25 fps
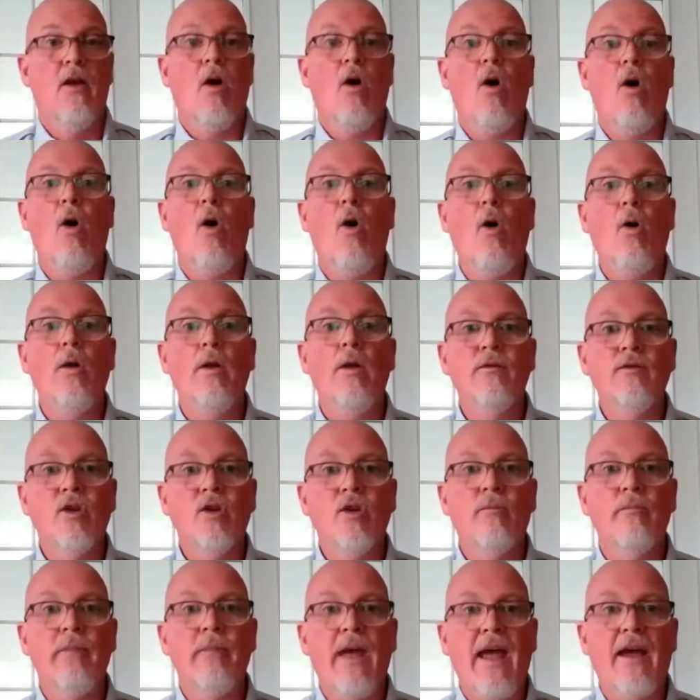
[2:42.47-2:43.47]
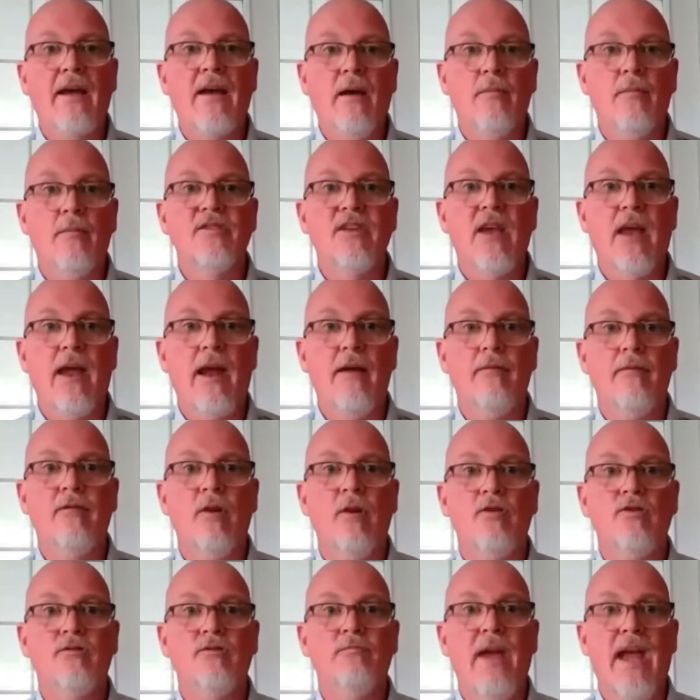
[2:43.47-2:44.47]
all of your backups have
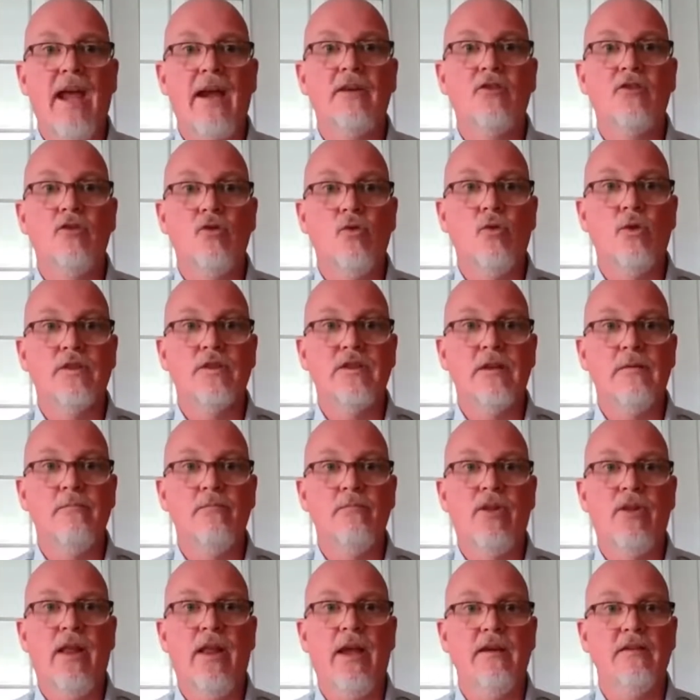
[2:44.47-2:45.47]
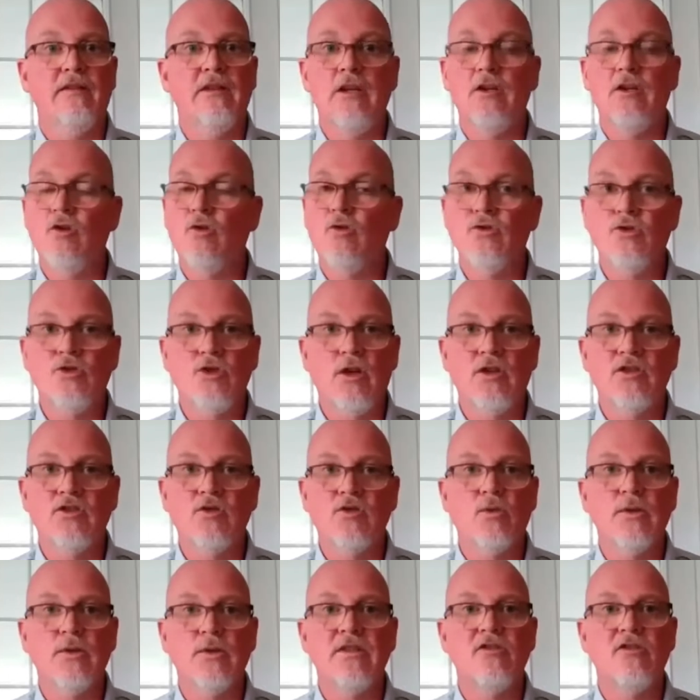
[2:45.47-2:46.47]
those back doors in place and you're
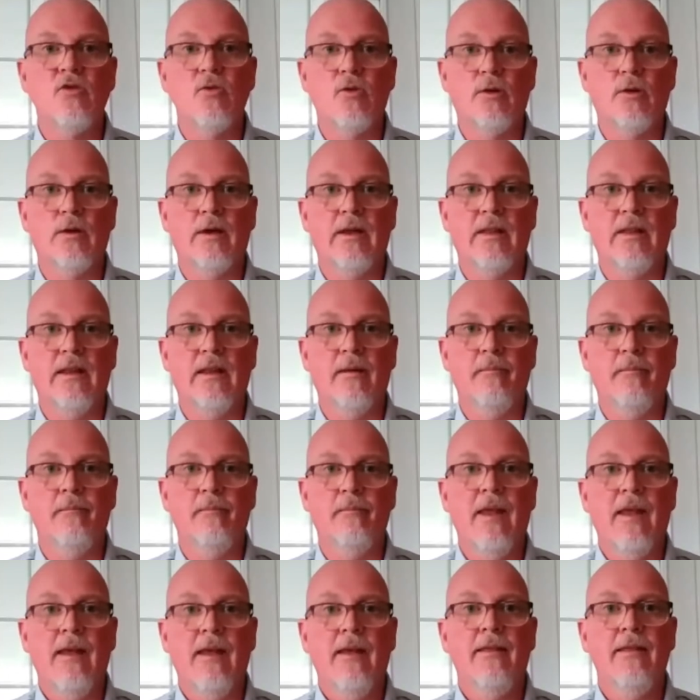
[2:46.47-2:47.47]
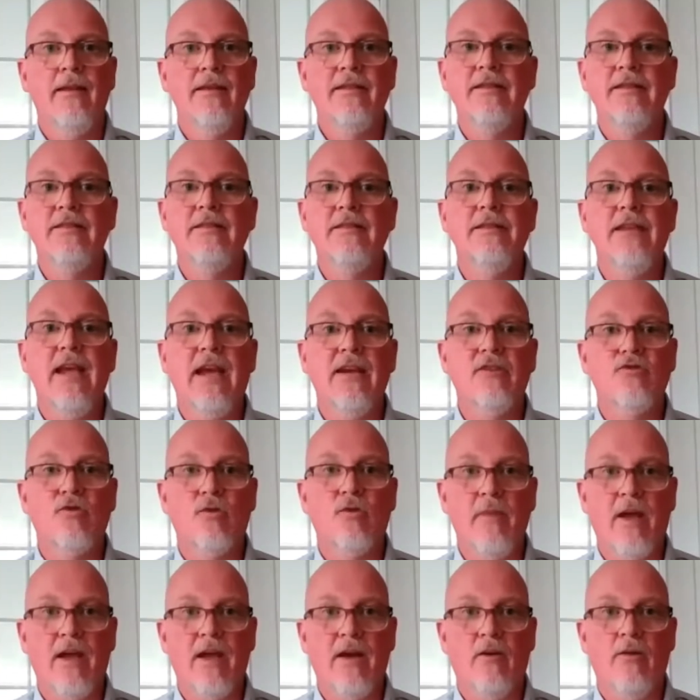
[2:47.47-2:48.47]
just restoring them, this is
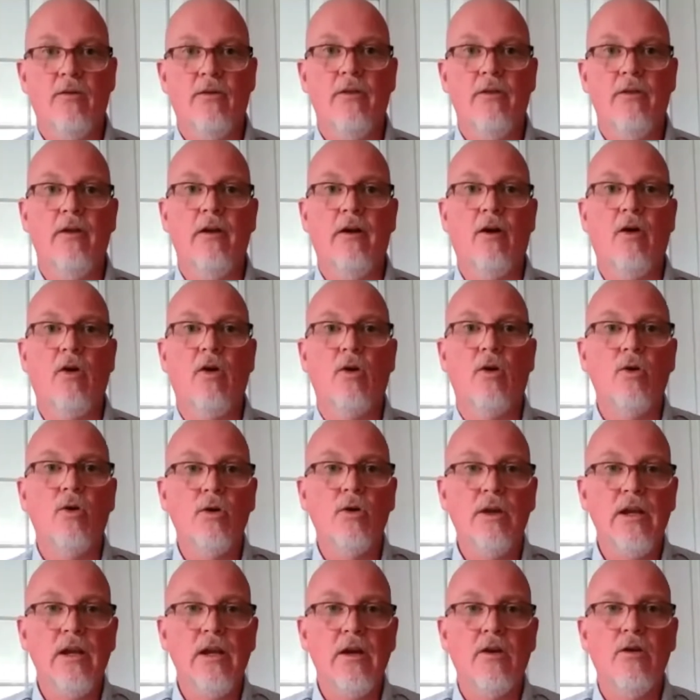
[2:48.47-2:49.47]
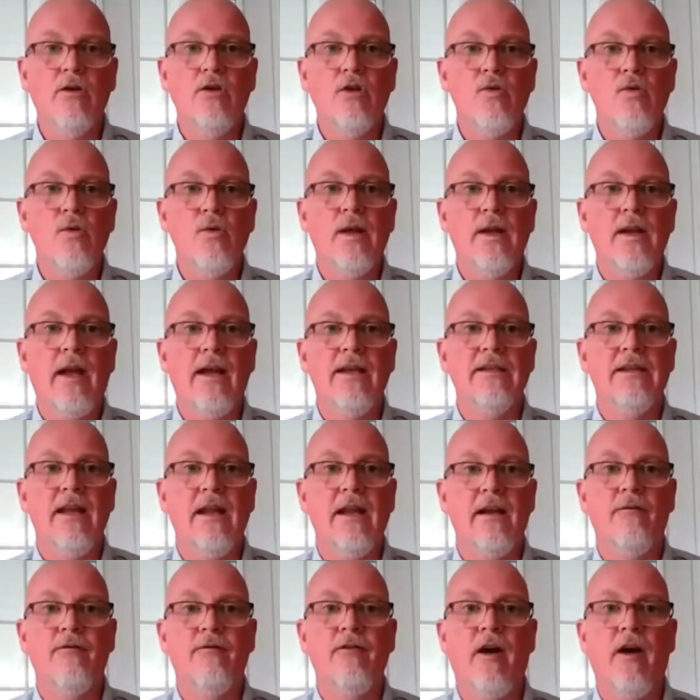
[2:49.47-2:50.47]
detrimental. The earlier you can
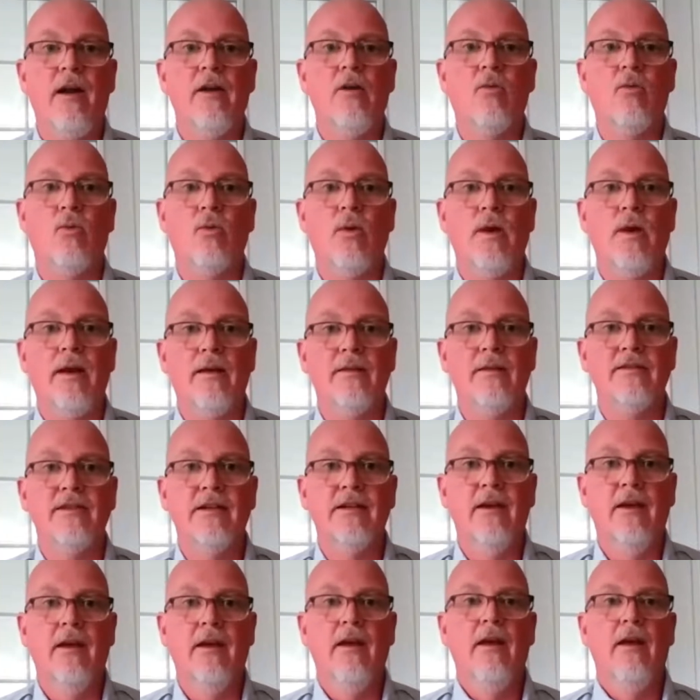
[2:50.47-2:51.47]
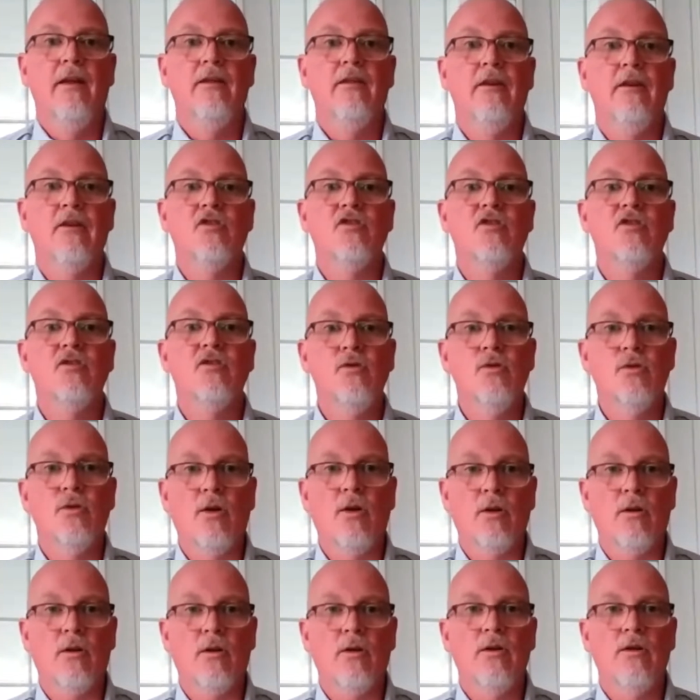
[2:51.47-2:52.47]
identify a risk, the
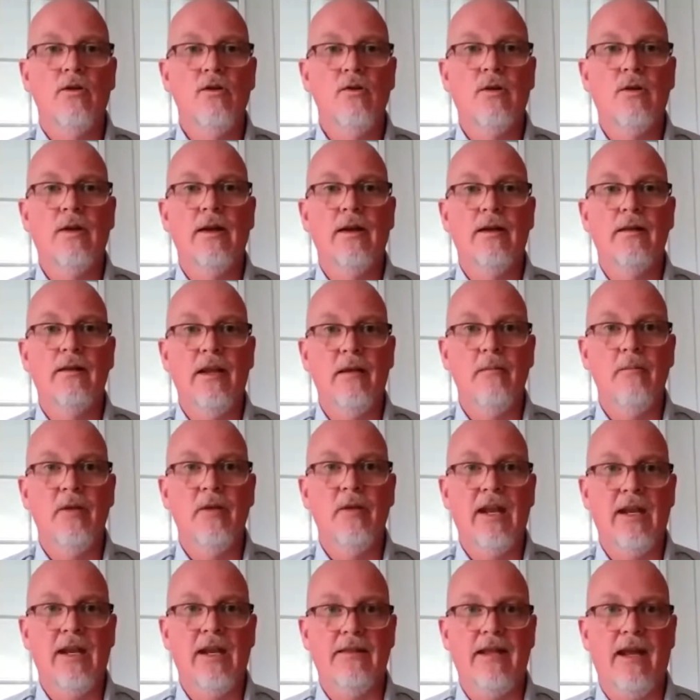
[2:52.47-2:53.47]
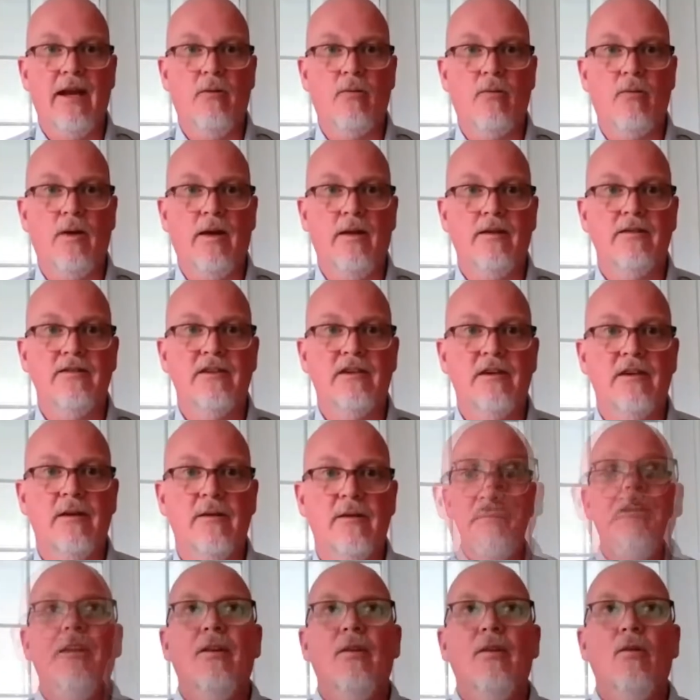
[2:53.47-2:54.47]
sooner you can eliminate that risk.
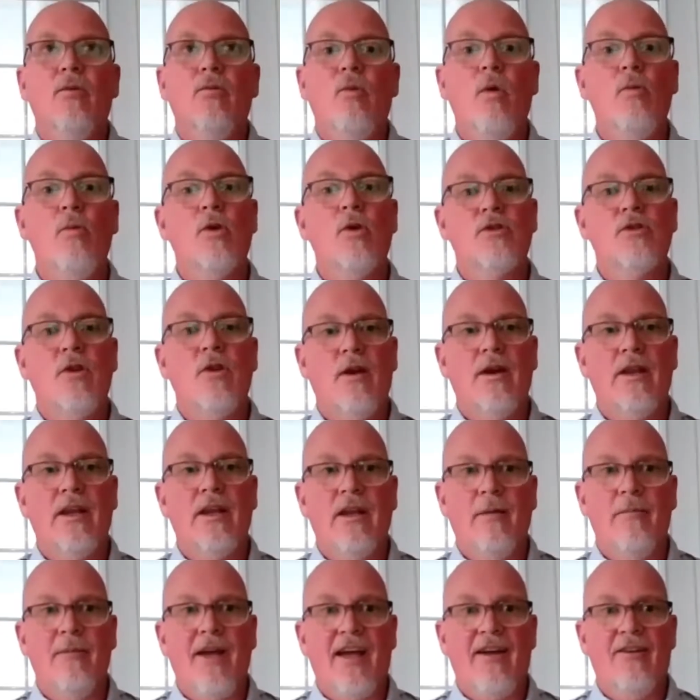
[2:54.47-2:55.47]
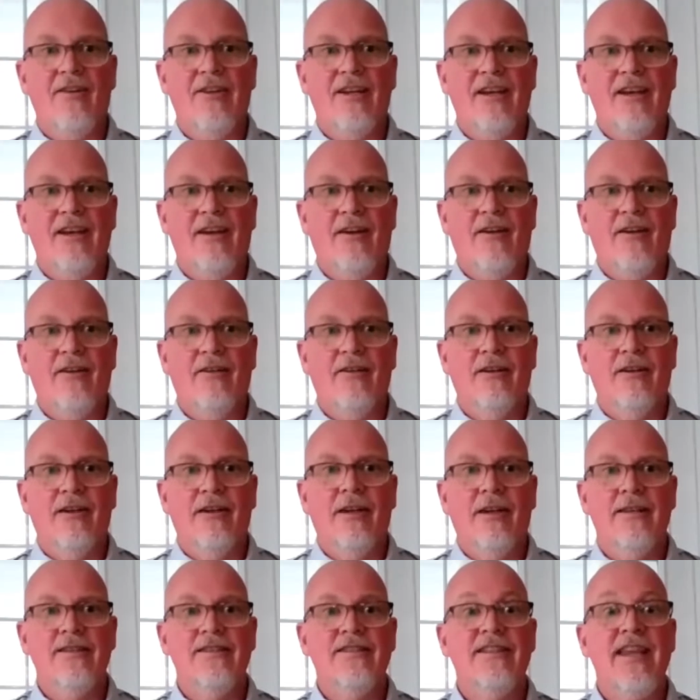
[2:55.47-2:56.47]
What we're talking about here
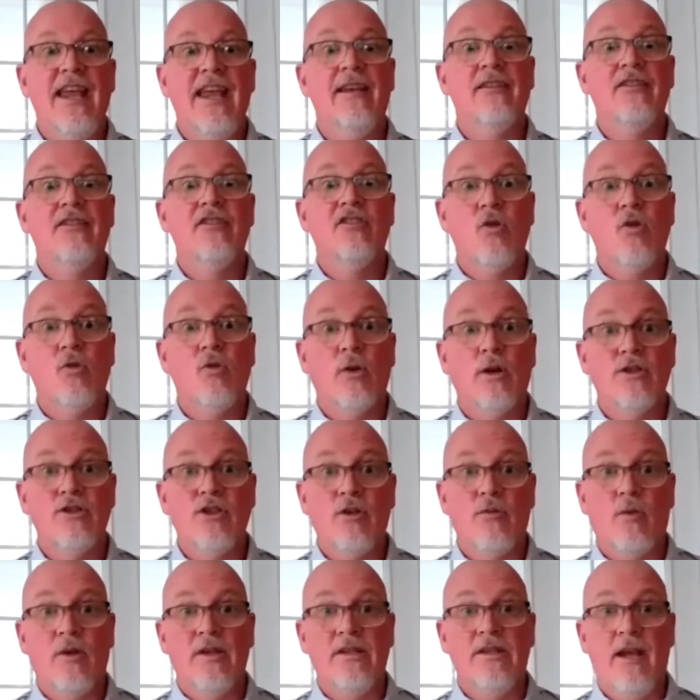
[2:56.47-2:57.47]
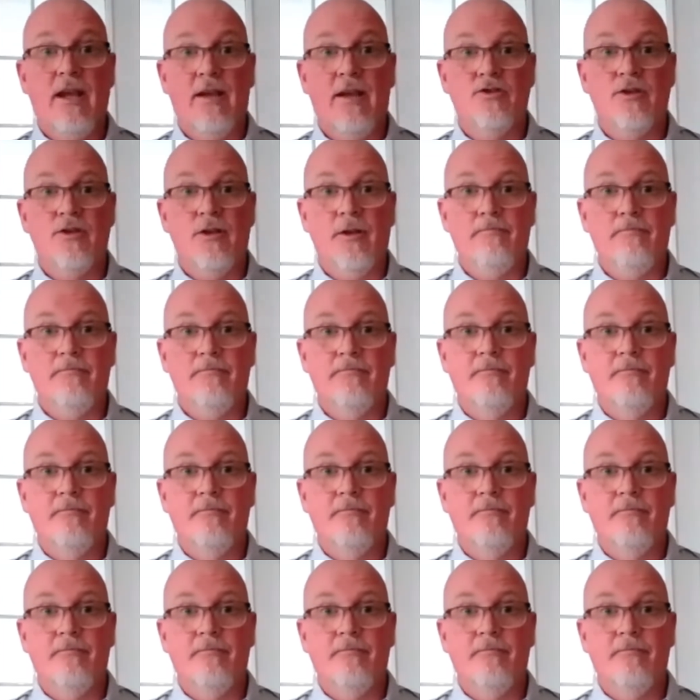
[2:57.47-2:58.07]
is data storage and retention.